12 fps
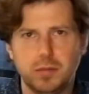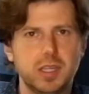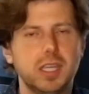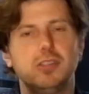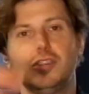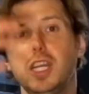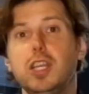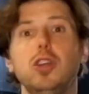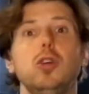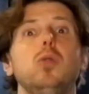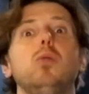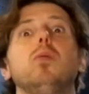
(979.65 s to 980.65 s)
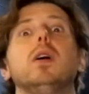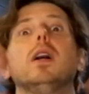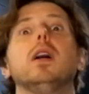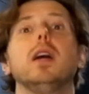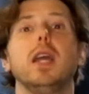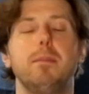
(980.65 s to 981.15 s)
continue
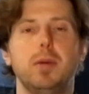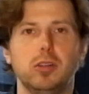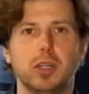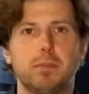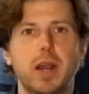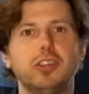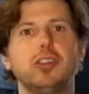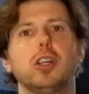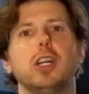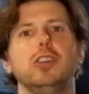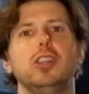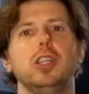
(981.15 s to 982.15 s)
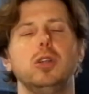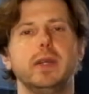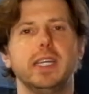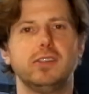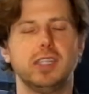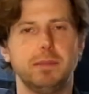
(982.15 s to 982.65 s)
it building pressure,
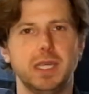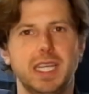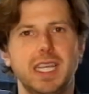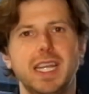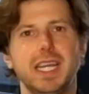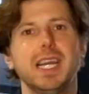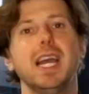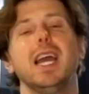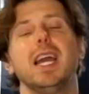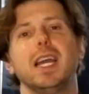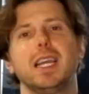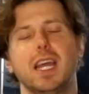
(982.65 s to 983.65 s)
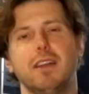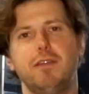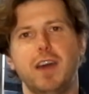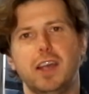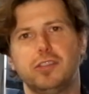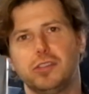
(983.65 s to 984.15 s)
continuing it to be heating, get a
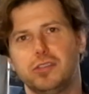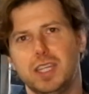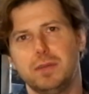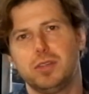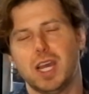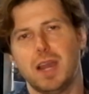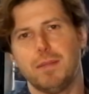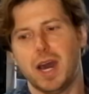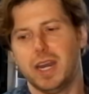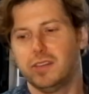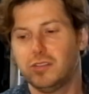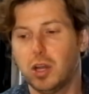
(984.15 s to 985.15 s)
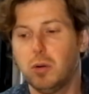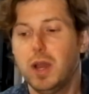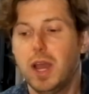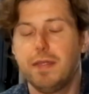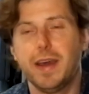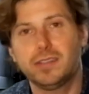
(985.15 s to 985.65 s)
faster steam time on it. So
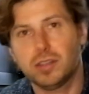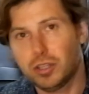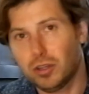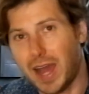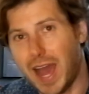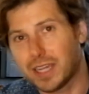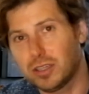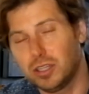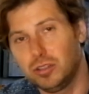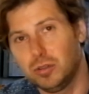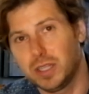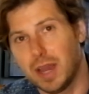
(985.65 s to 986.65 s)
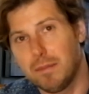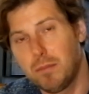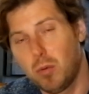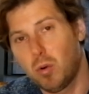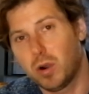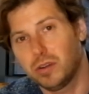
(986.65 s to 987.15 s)
that's a little hack you can do to get
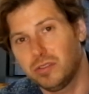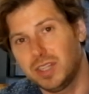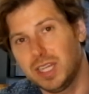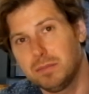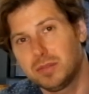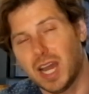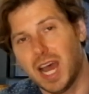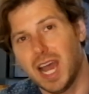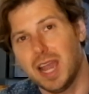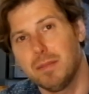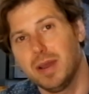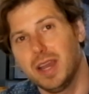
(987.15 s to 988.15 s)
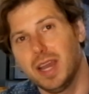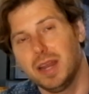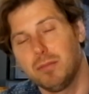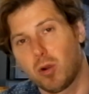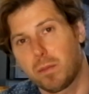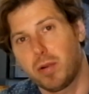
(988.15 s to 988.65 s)
more steam time
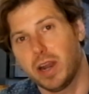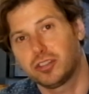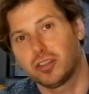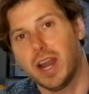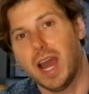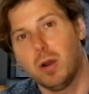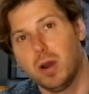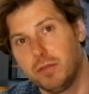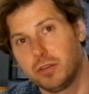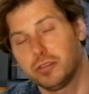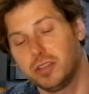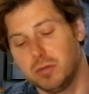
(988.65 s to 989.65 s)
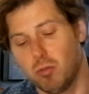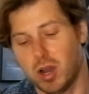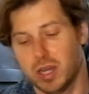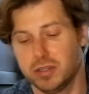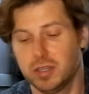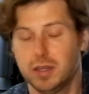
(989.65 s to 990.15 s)
and more pressure out of your steam
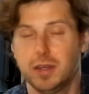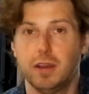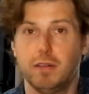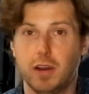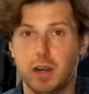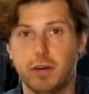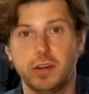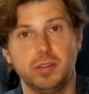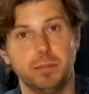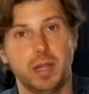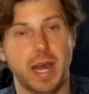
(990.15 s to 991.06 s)
wand. Very, very simple